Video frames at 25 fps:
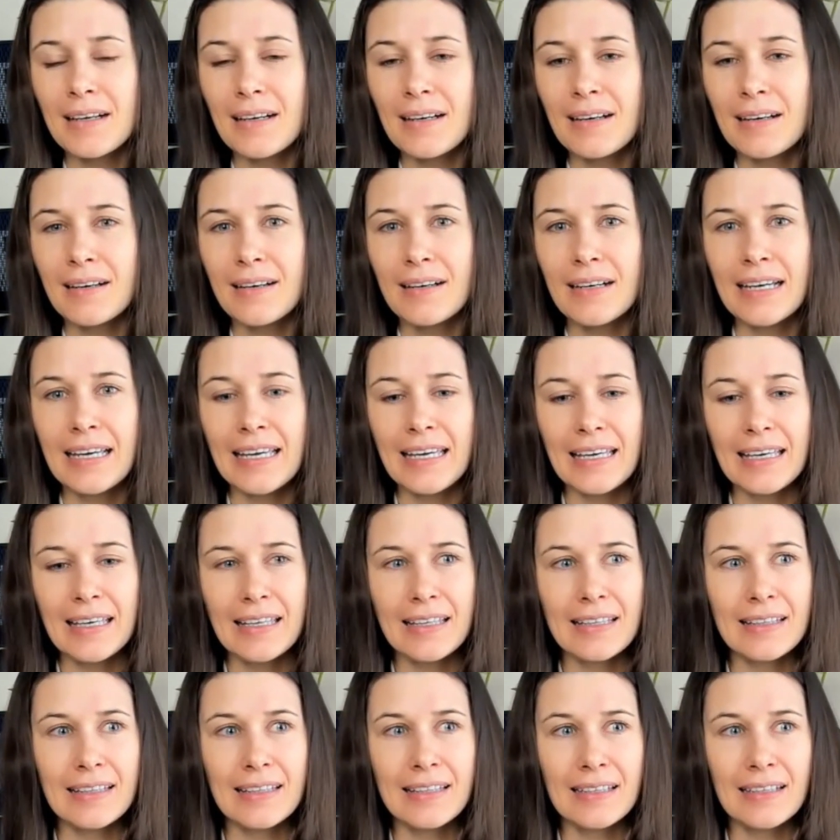uh,
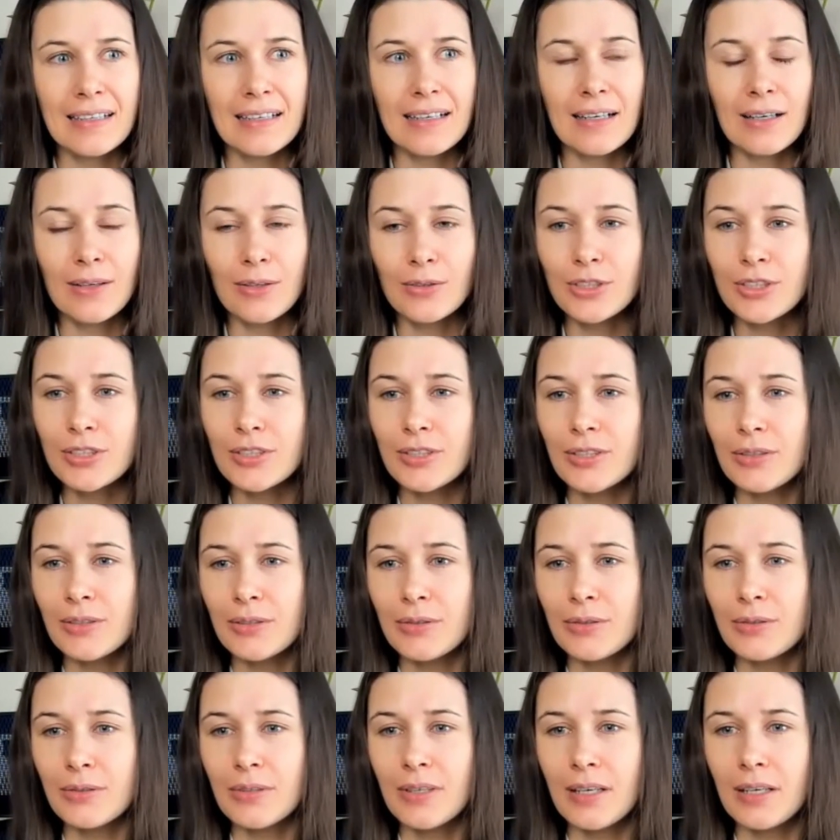and
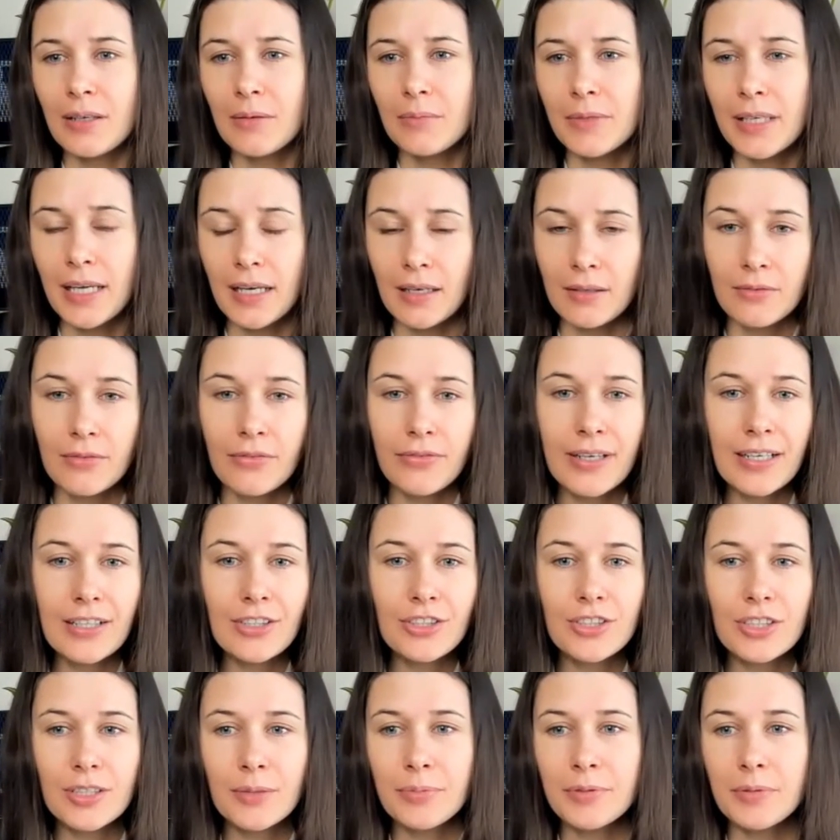also, um, yeah,
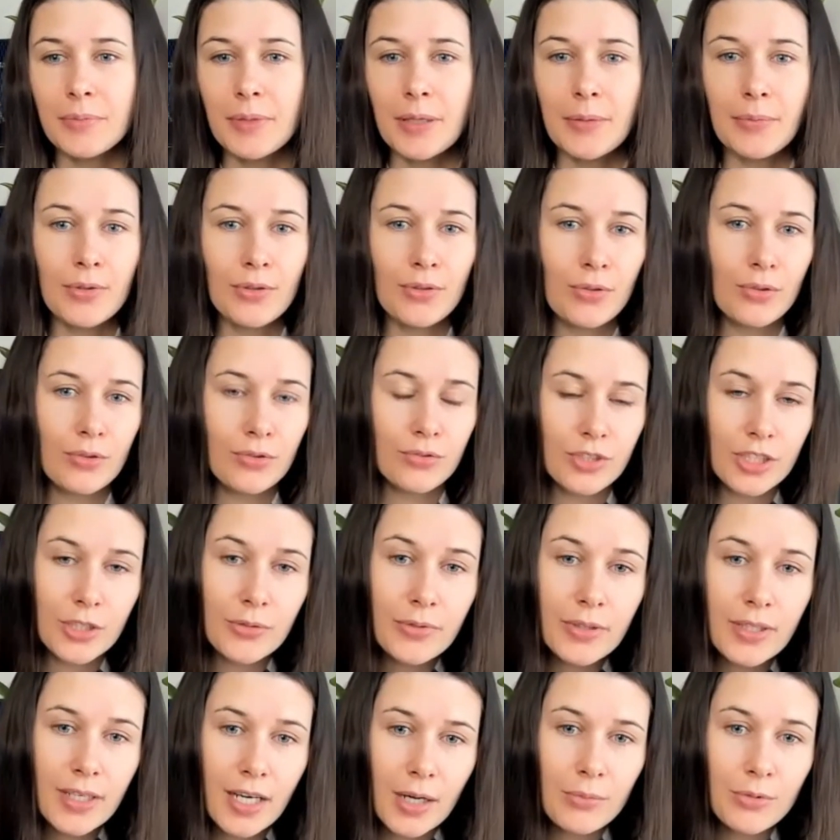friendships, maybe your dream
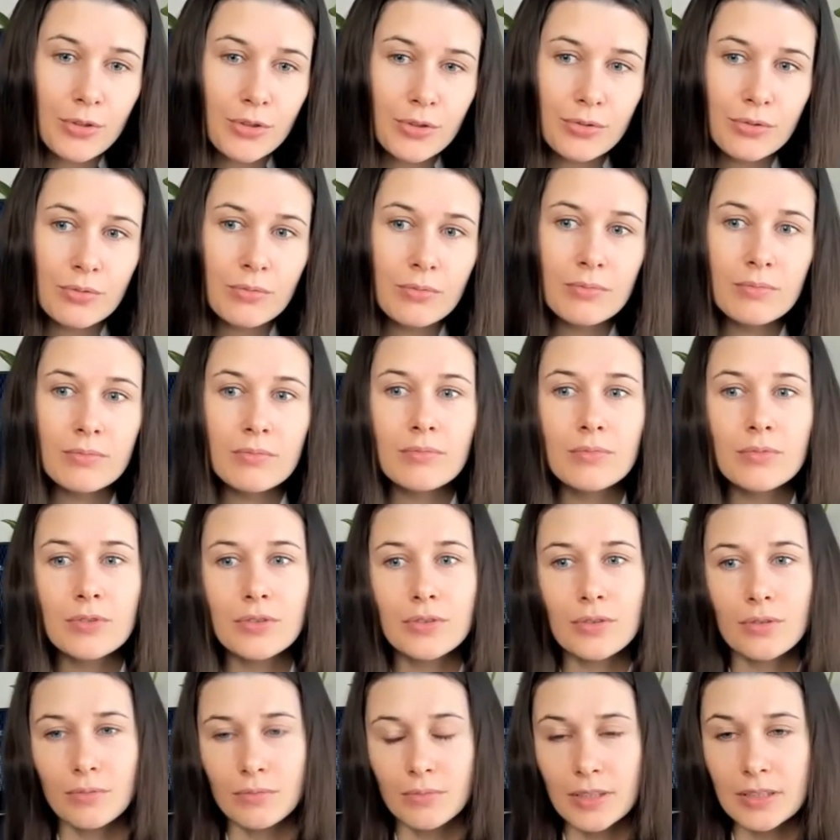will come true.
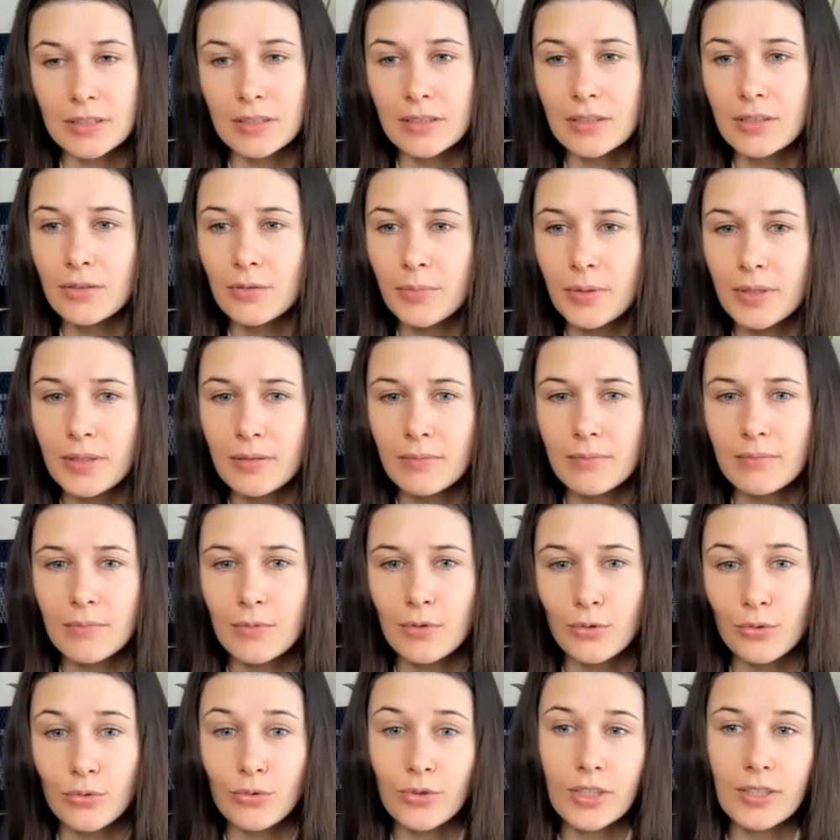So this is, could be
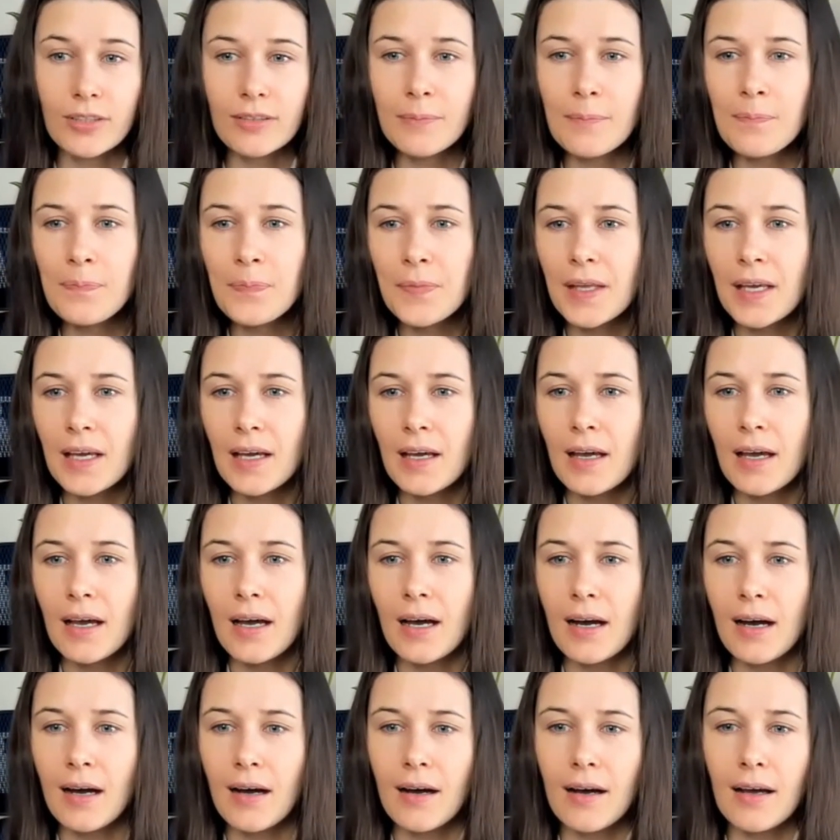good year.
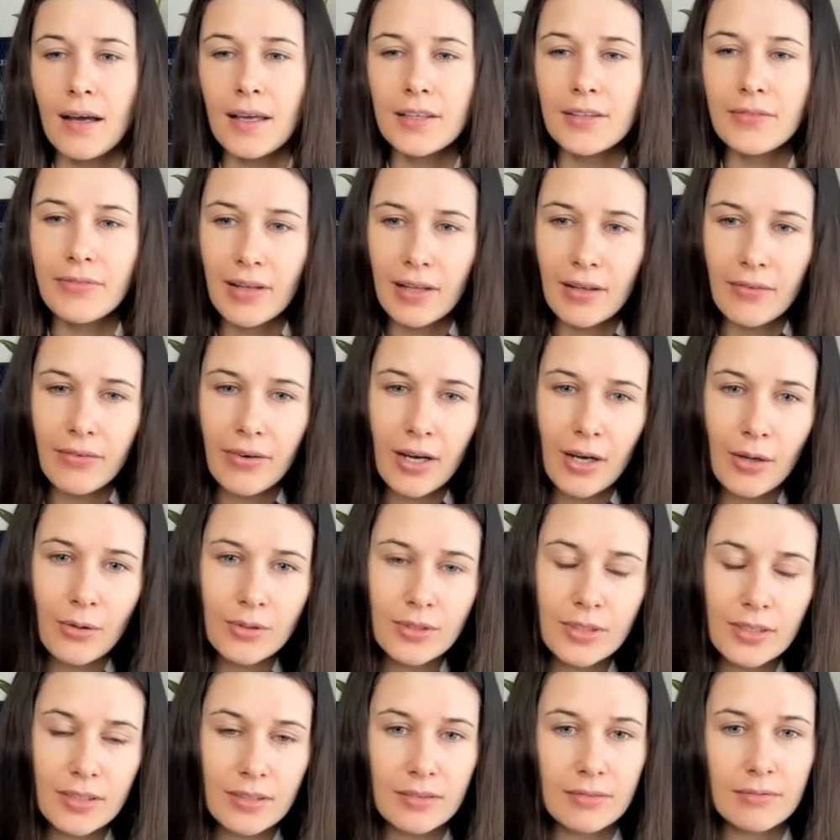Uh, and 12th
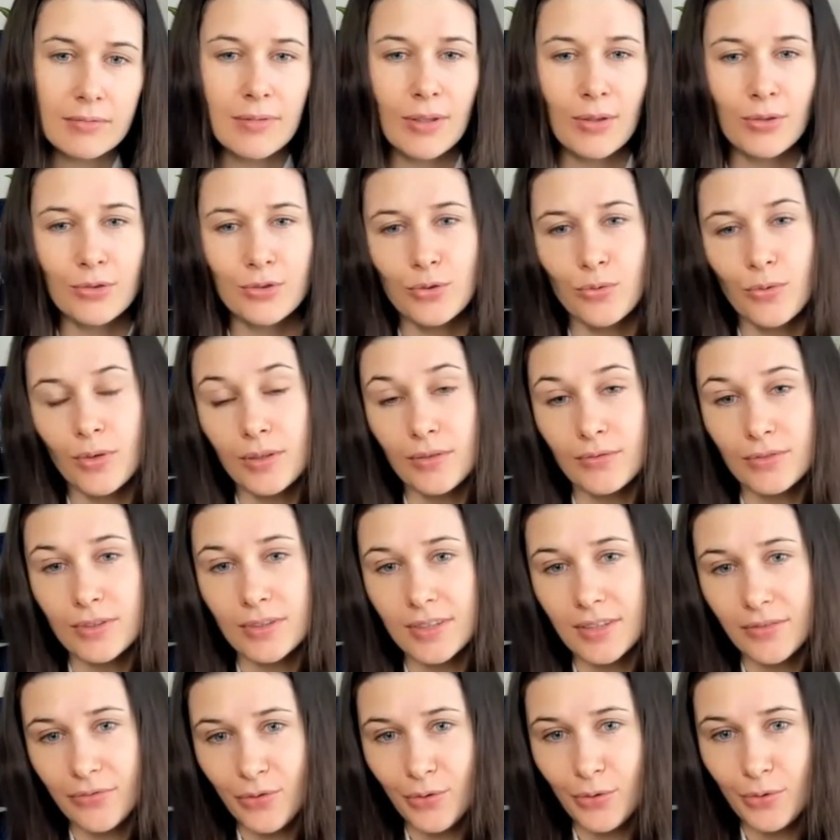house is also one of the
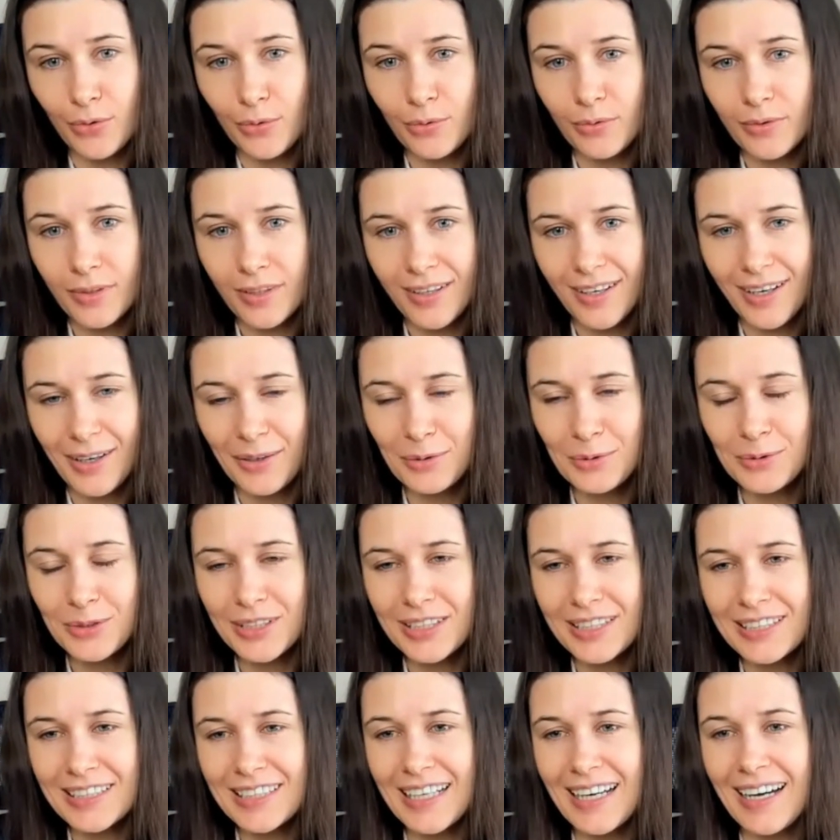difficult
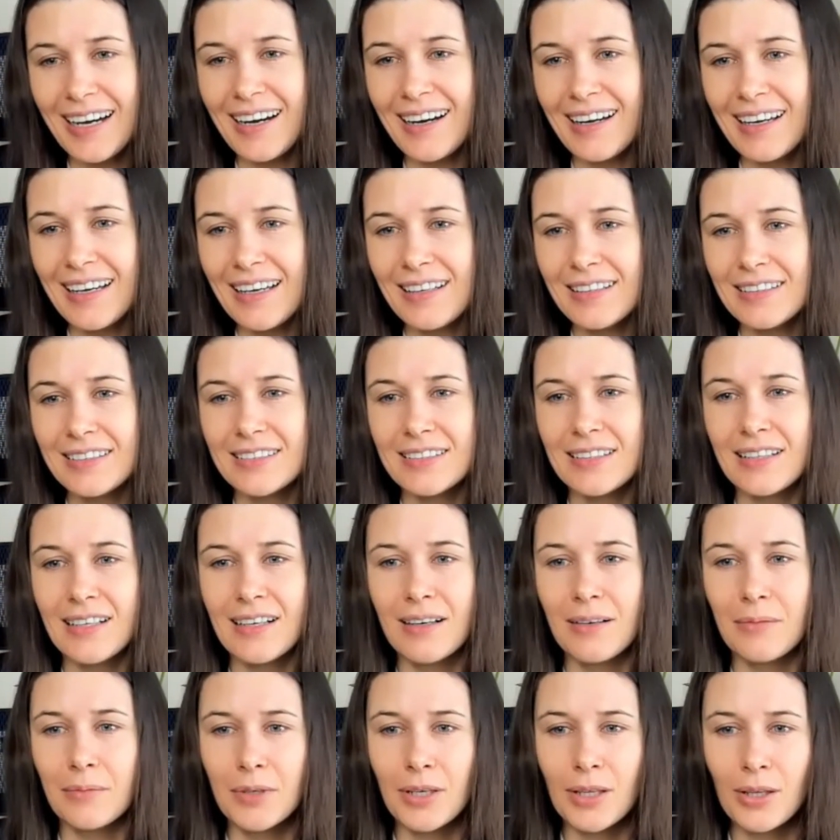houses. Uh, it's
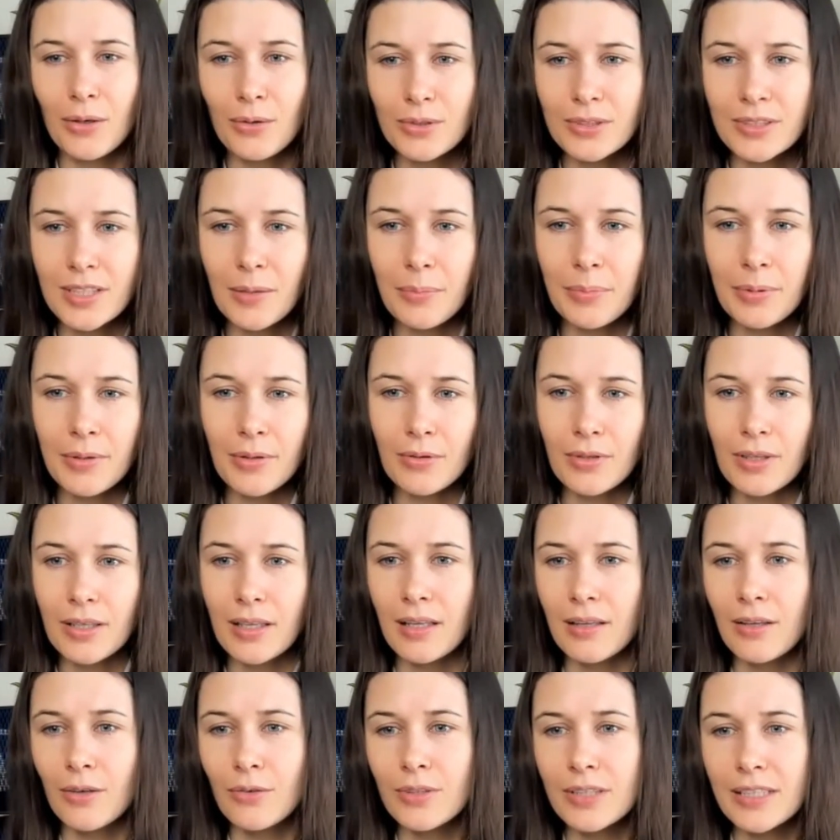um, close up lo-
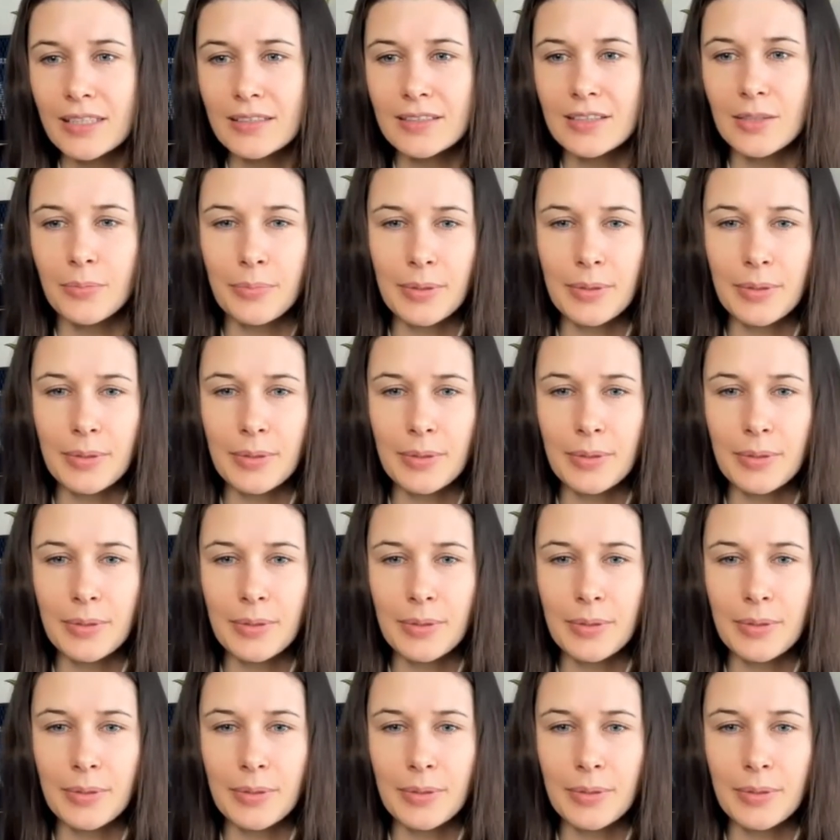uh, loneliness,